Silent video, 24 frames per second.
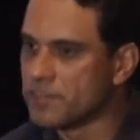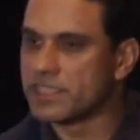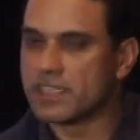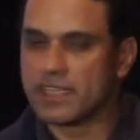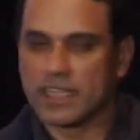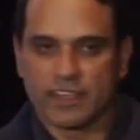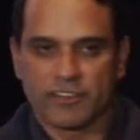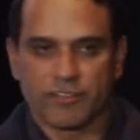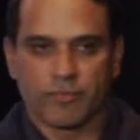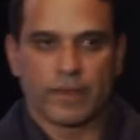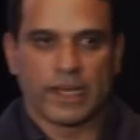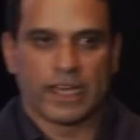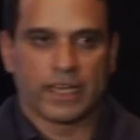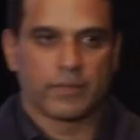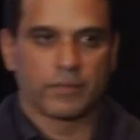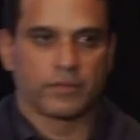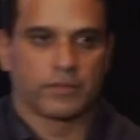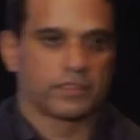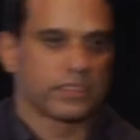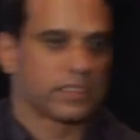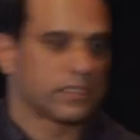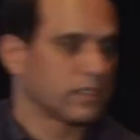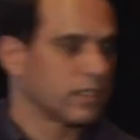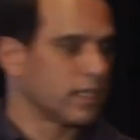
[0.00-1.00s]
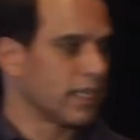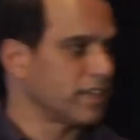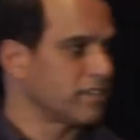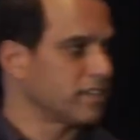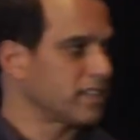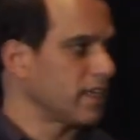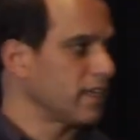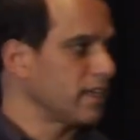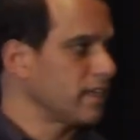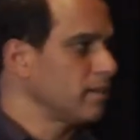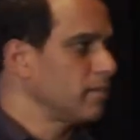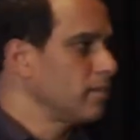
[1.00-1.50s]
service life ma
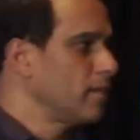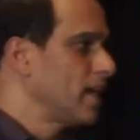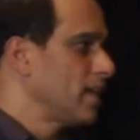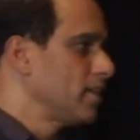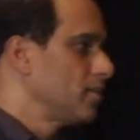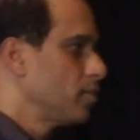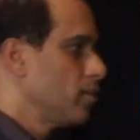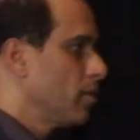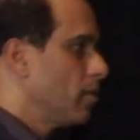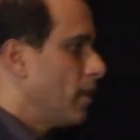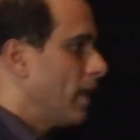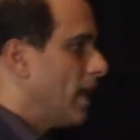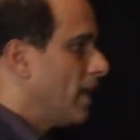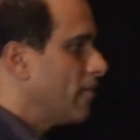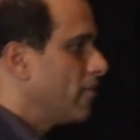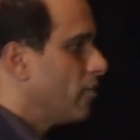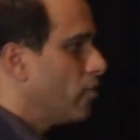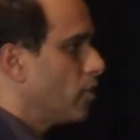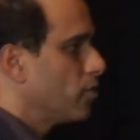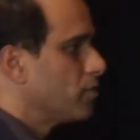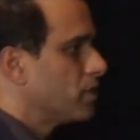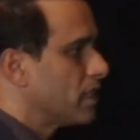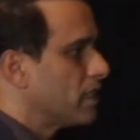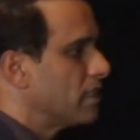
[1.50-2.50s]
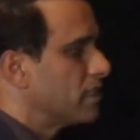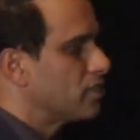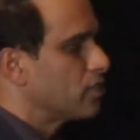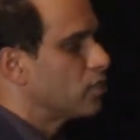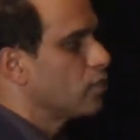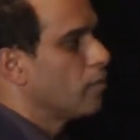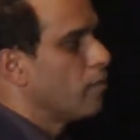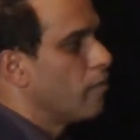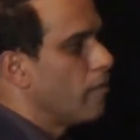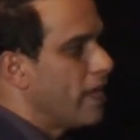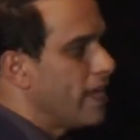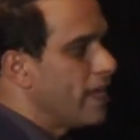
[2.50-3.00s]
lifecycle management platforms
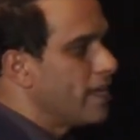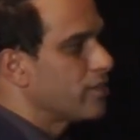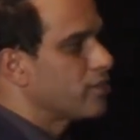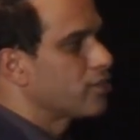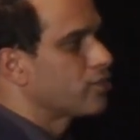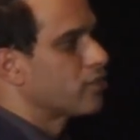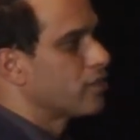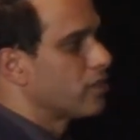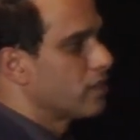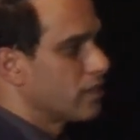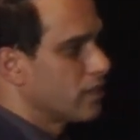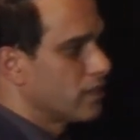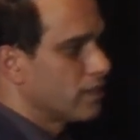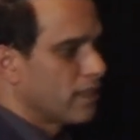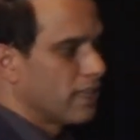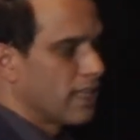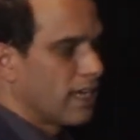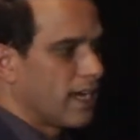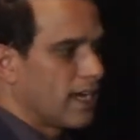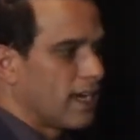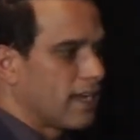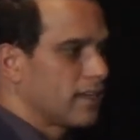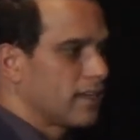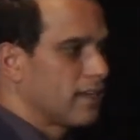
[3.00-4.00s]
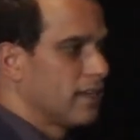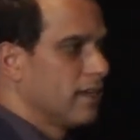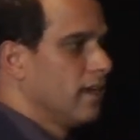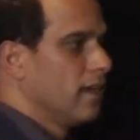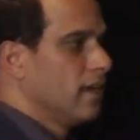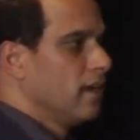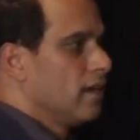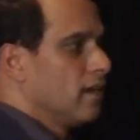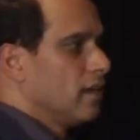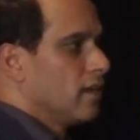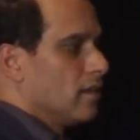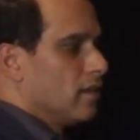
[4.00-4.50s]
is to make sure that
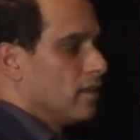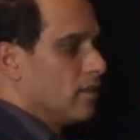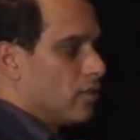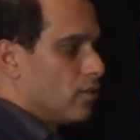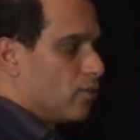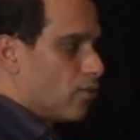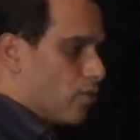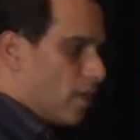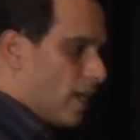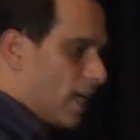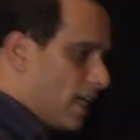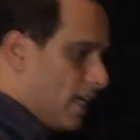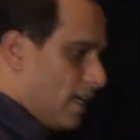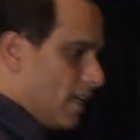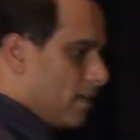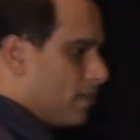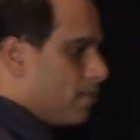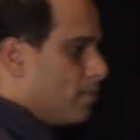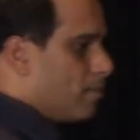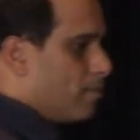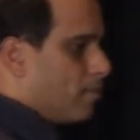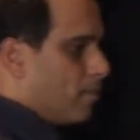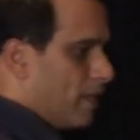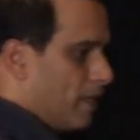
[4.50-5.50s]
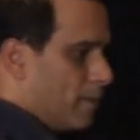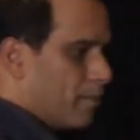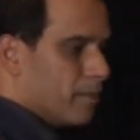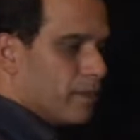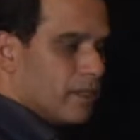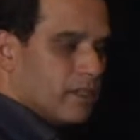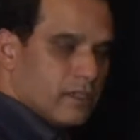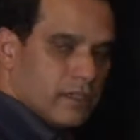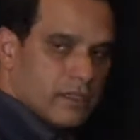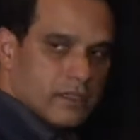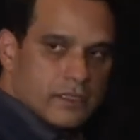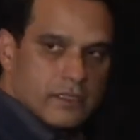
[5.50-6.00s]
the right
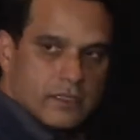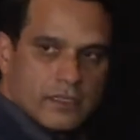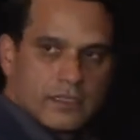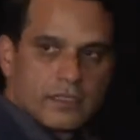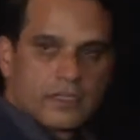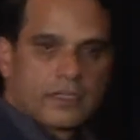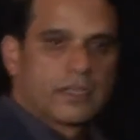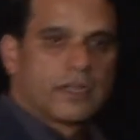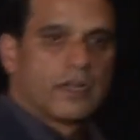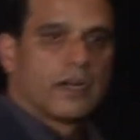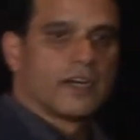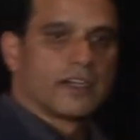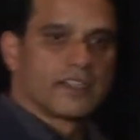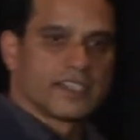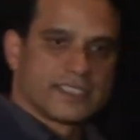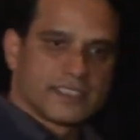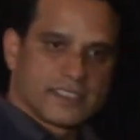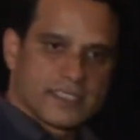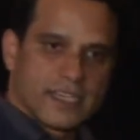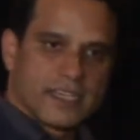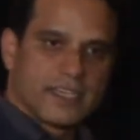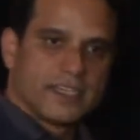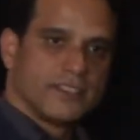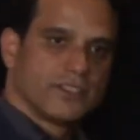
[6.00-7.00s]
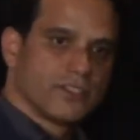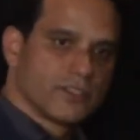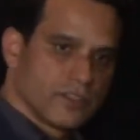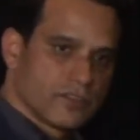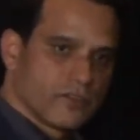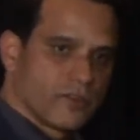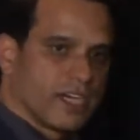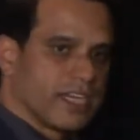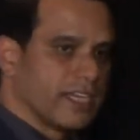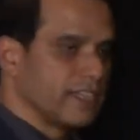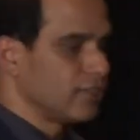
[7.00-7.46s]
people are assigned to the